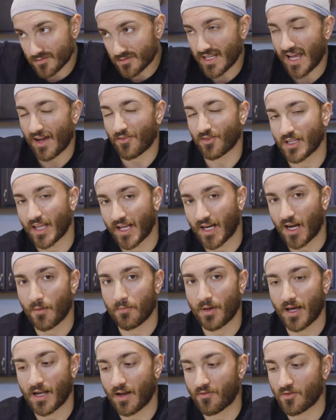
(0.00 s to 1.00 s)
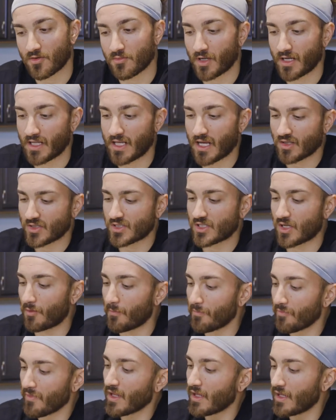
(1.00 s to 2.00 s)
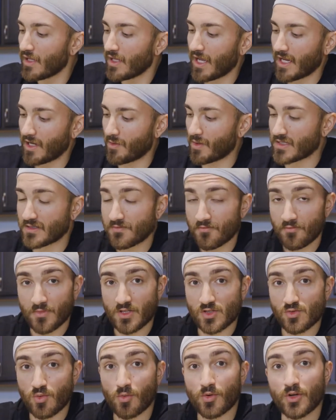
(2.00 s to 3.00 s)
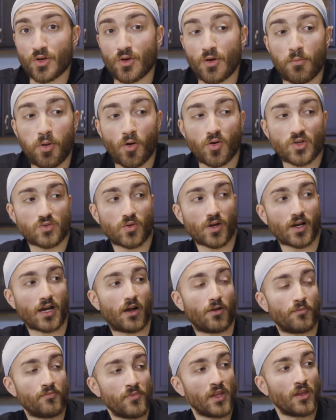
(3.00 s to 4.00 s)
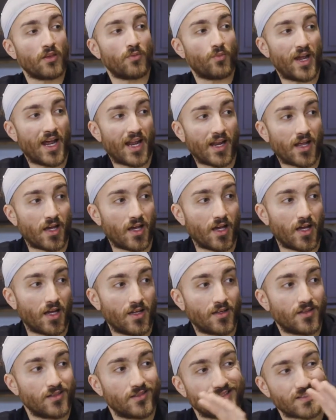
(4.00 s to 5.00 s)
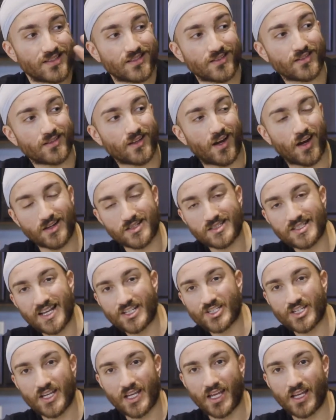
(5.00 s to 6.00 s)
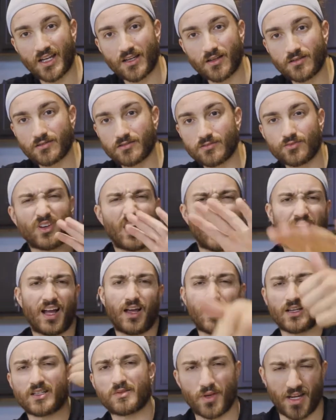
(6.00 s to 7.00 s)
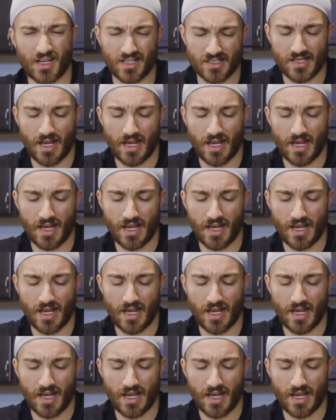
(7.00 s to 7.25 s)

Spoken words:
to have a leg up on everybody else. So anyways, this is what we're doing post-workout. We had our session, well, I'll explain in a